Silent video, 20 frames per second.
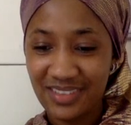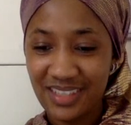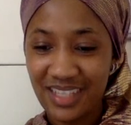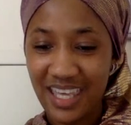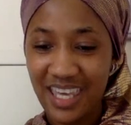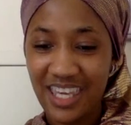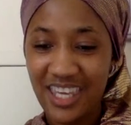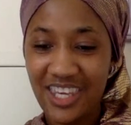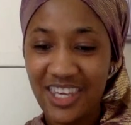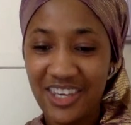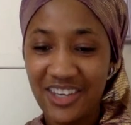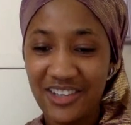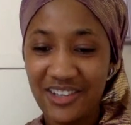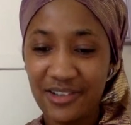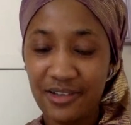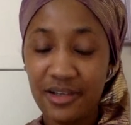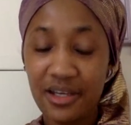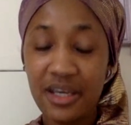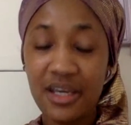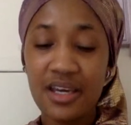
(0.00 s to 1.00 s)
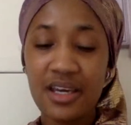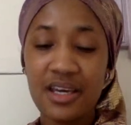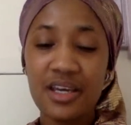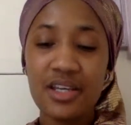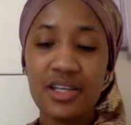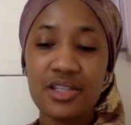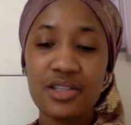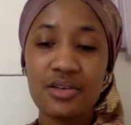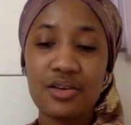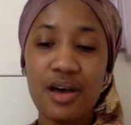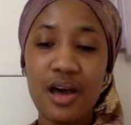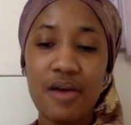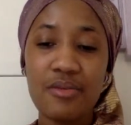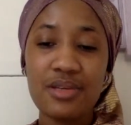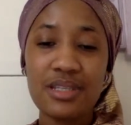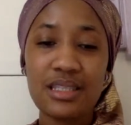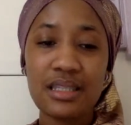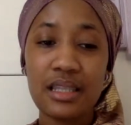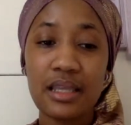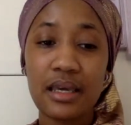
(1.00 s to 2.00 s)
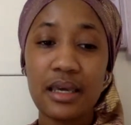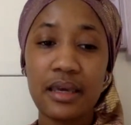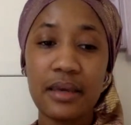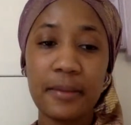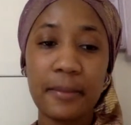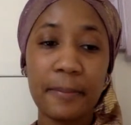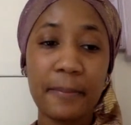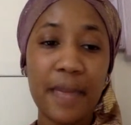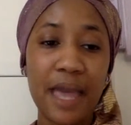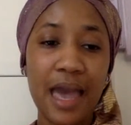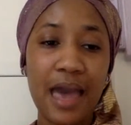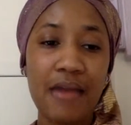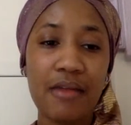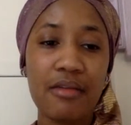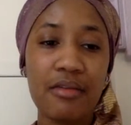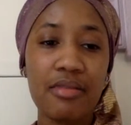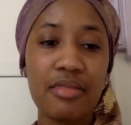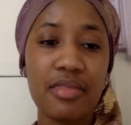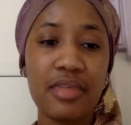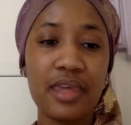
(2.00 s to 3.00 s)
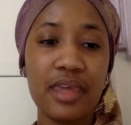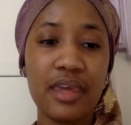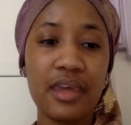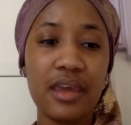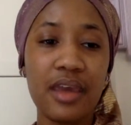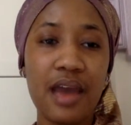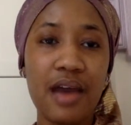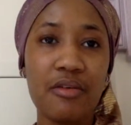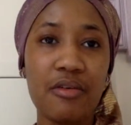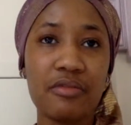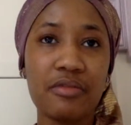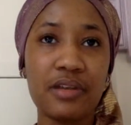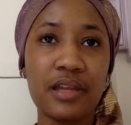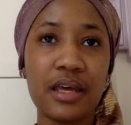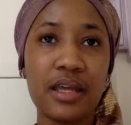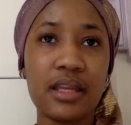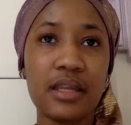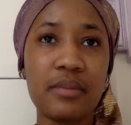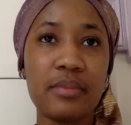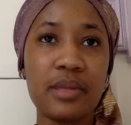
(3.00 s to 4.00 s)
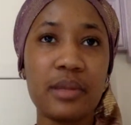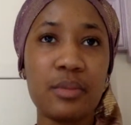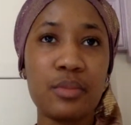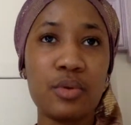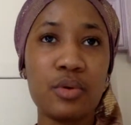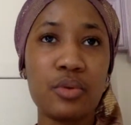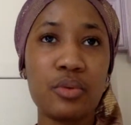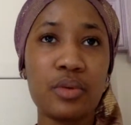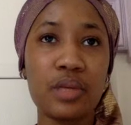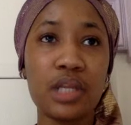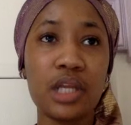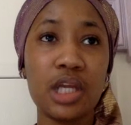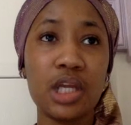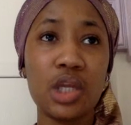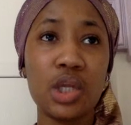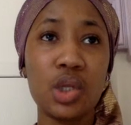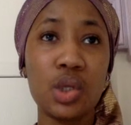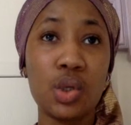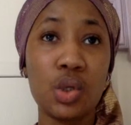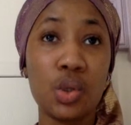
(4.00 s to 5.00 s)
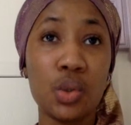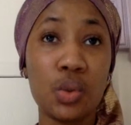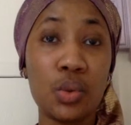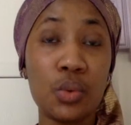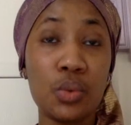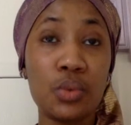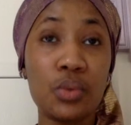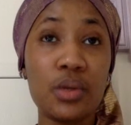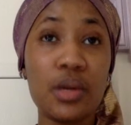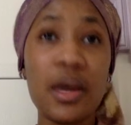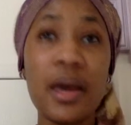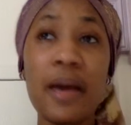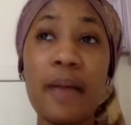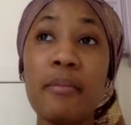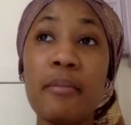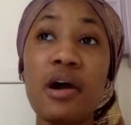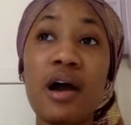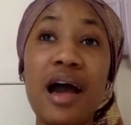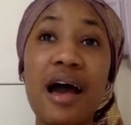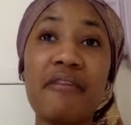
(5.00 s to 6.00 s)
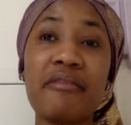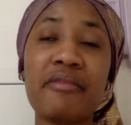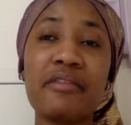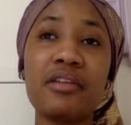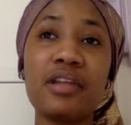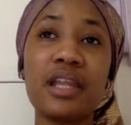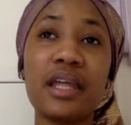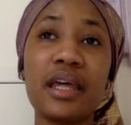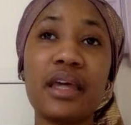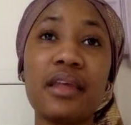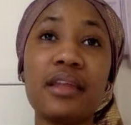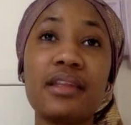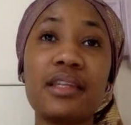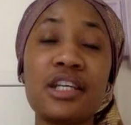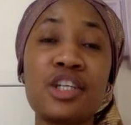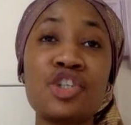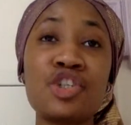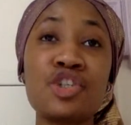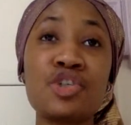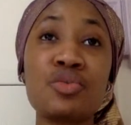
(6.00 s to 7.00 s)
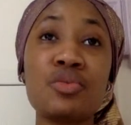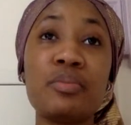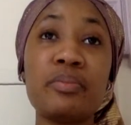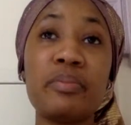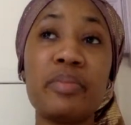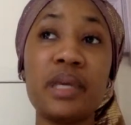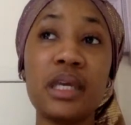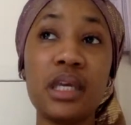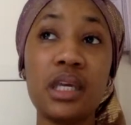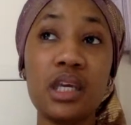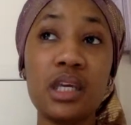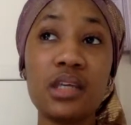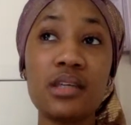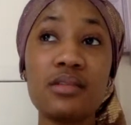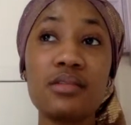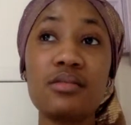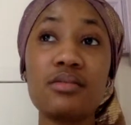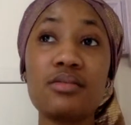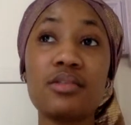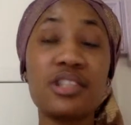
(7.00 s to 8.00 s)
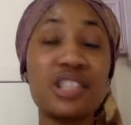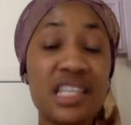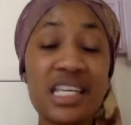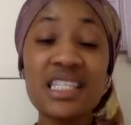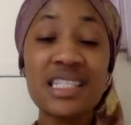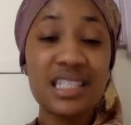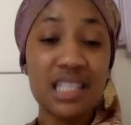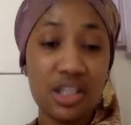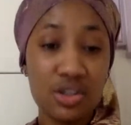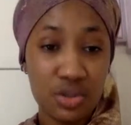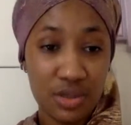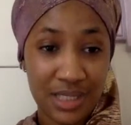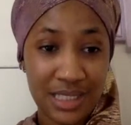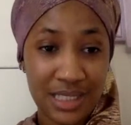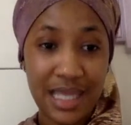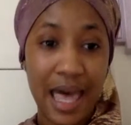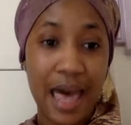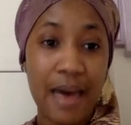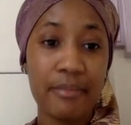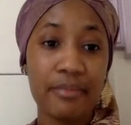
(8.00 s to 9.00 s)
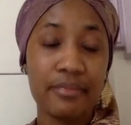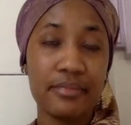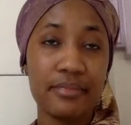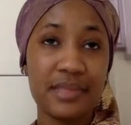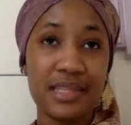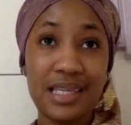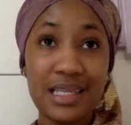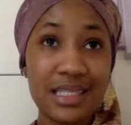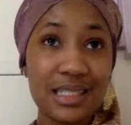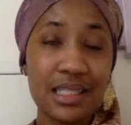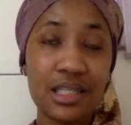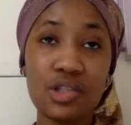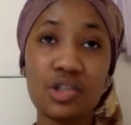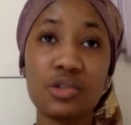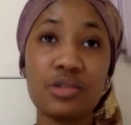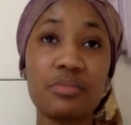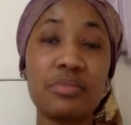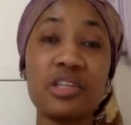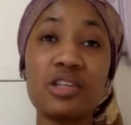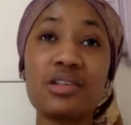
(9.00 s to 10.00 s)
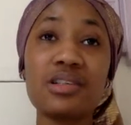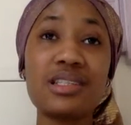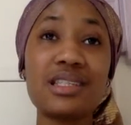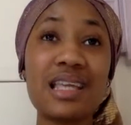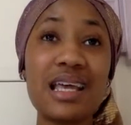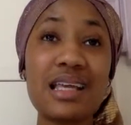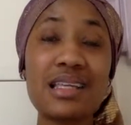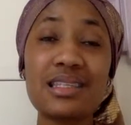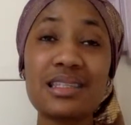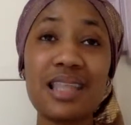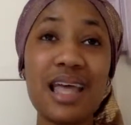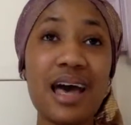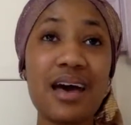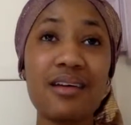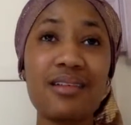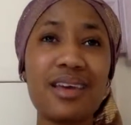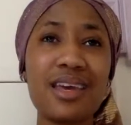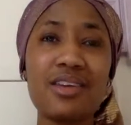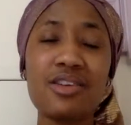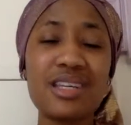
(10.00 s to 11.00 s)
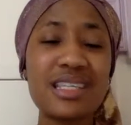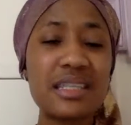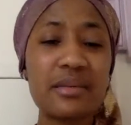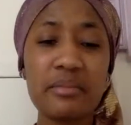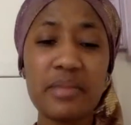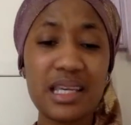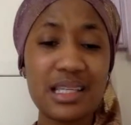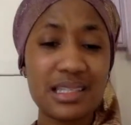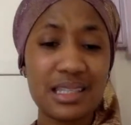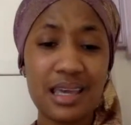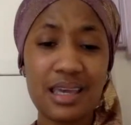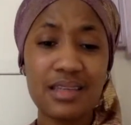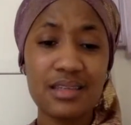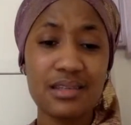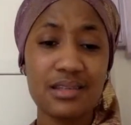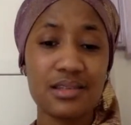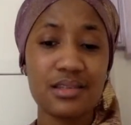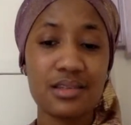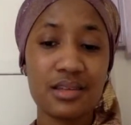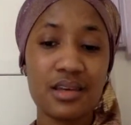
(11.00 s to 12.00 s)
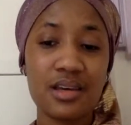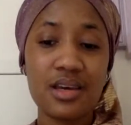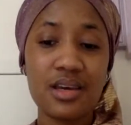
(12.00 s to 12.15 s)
Thank you. So I was like, I don't think our Fulani people really know, but I feel like this should be, this need to stop. This need to, because that's not, it doesn't make sense.